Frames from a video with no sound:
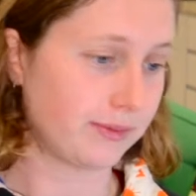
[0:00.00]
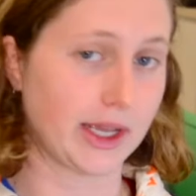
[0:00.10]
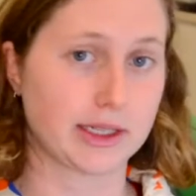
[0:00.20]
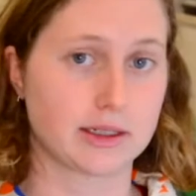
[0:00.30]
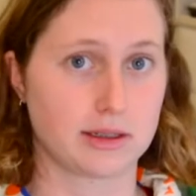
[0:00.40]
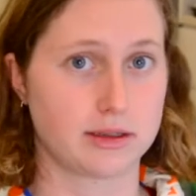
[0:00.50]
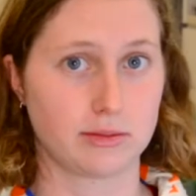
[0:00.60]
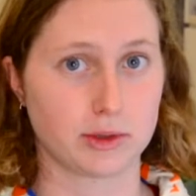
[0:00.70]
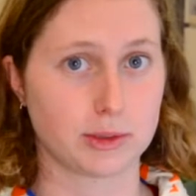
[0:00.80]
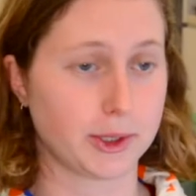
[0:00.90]
That's
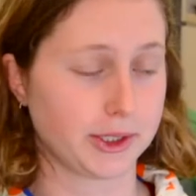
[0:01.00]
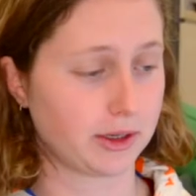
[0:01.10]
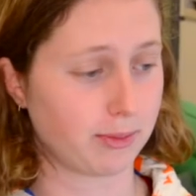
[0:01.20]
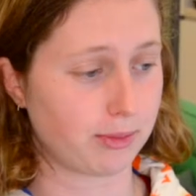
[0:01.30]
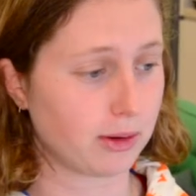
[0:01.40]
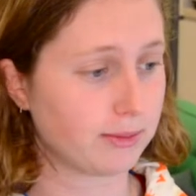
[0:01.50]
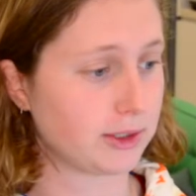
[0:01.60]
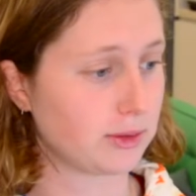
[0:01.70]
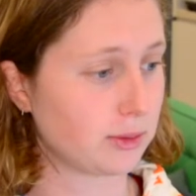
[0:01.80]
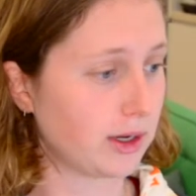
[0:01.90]
responding to the prompt
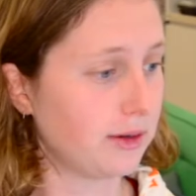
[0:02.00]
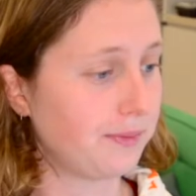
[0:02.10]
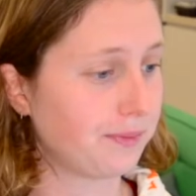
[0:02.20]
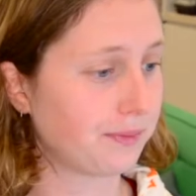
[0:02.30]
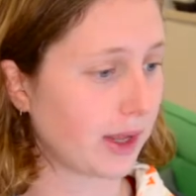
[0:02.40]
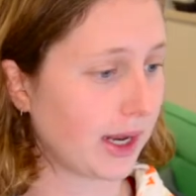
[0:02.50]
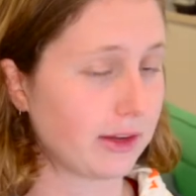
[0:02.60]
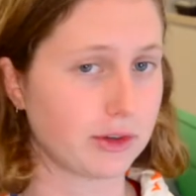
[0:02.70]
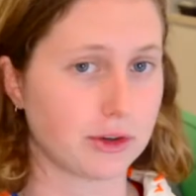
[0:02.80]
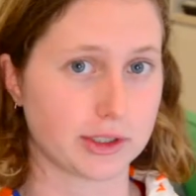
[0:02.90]
as well and
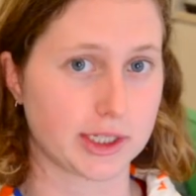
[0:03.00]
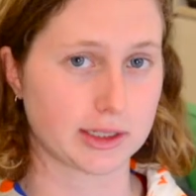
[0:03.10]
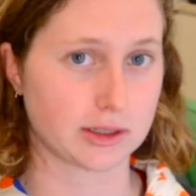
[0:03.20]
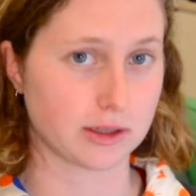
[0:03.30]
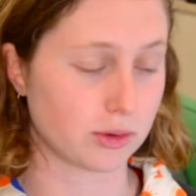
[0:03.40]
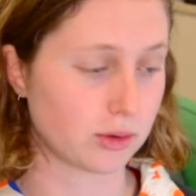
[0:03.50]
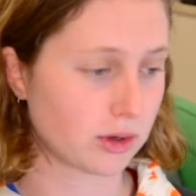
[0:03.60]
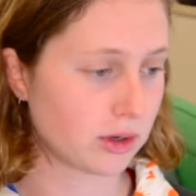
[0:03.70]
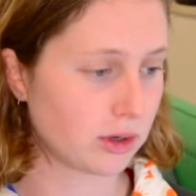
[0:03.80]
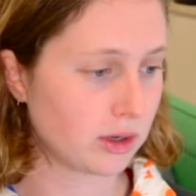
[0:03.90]
giving context to the hook.